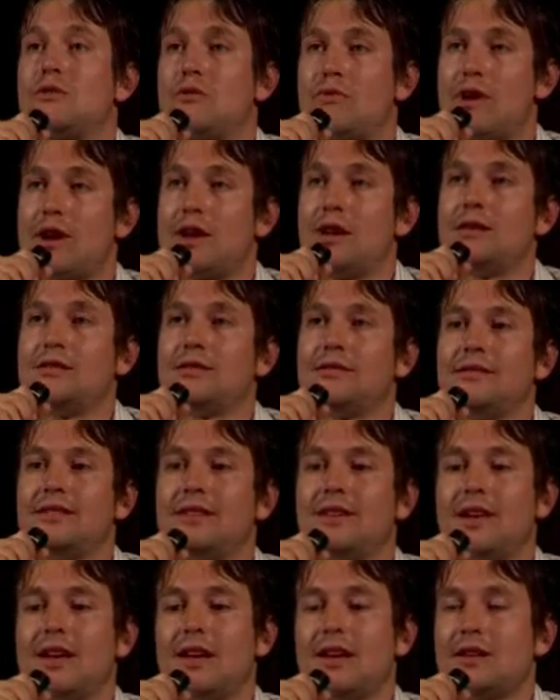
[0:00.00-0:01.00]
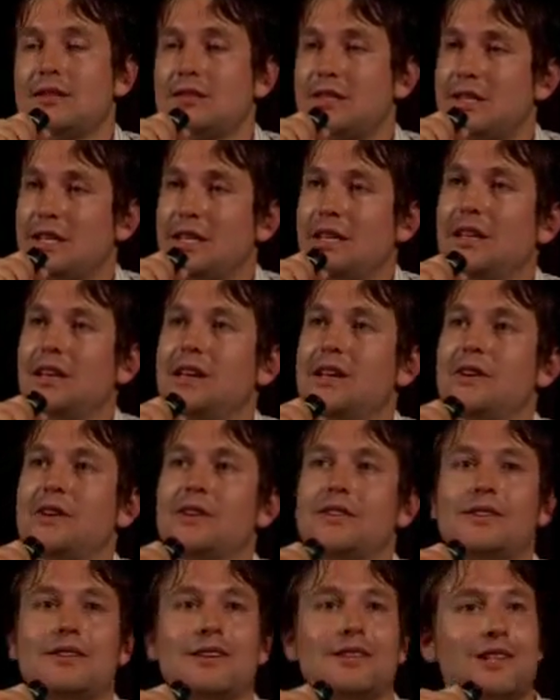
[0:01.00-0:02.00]
great. See you
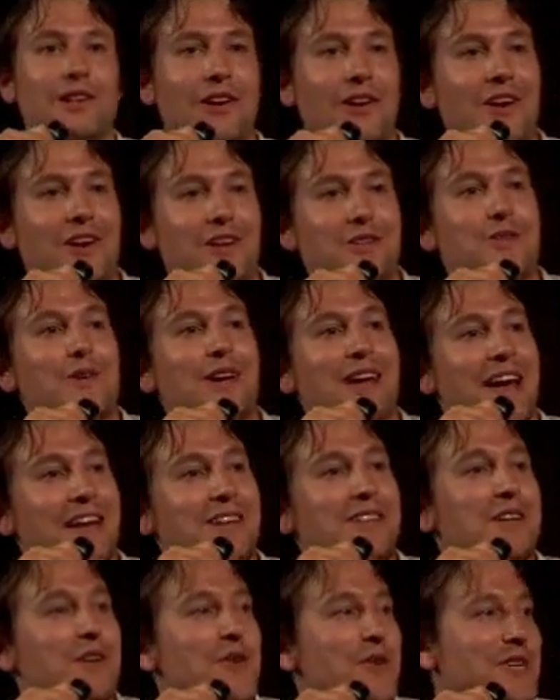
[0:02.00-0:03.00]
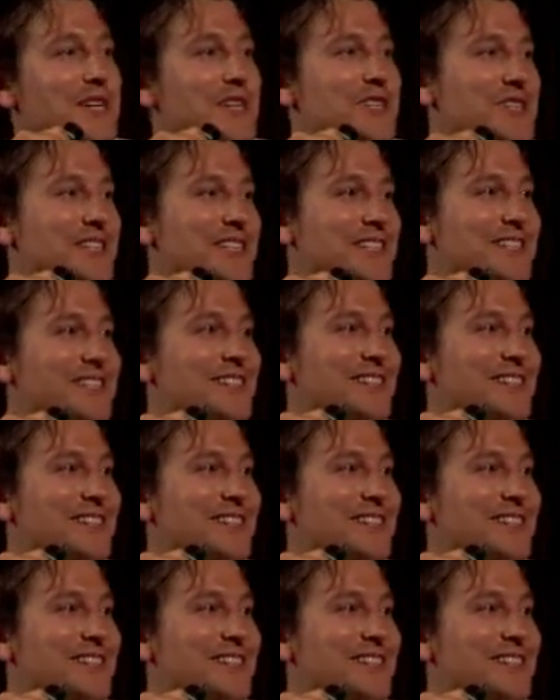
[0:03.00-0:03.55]
later. It's a lot like doing acting auditions,